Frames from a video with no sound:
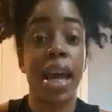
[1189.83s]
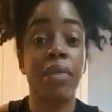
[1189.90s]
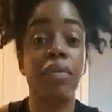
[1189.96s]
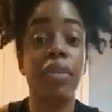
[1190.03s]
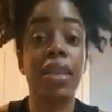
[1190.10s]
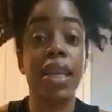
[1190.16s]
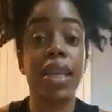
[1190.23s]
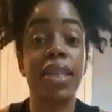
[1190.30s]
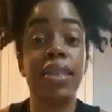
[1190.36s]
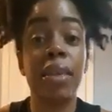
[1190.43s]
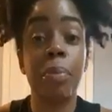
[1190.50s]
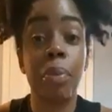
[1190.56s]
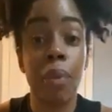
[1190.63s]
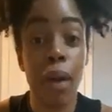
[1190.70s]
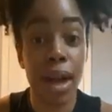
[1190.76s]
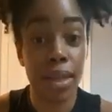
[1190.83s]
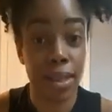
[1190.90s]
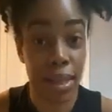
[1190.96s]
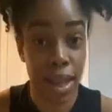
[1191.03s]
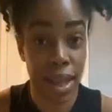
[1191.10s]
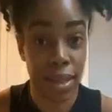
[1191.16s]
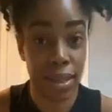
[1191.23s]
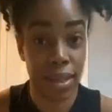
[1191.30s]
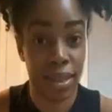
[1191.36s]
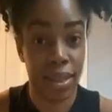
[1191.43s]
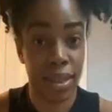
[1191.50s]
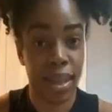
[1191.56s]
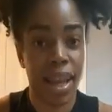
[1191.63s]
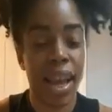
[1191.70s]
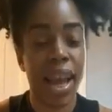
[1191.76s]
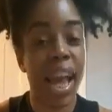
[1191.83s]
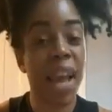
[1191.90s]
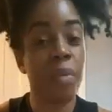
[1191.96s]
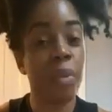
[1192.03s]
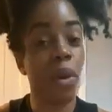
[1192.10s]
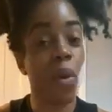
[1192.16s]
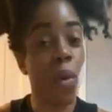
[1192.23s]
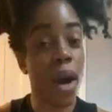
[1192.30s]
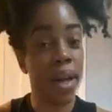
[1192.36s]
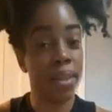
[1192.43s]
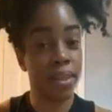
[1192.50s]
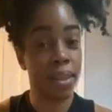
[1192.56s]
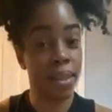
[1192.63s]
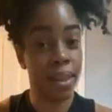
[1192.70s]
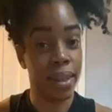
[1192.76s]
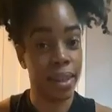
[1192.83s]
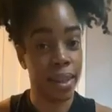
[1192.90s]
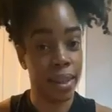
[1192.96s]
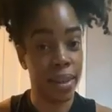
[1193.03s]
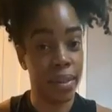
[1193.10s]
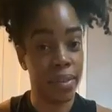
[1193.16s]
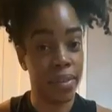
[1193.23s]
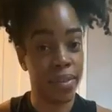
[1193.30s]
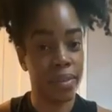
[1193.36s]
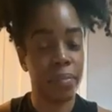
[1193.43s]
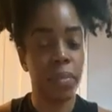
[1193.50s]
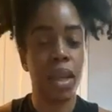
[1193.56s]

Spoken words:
Everything is a process and requires love.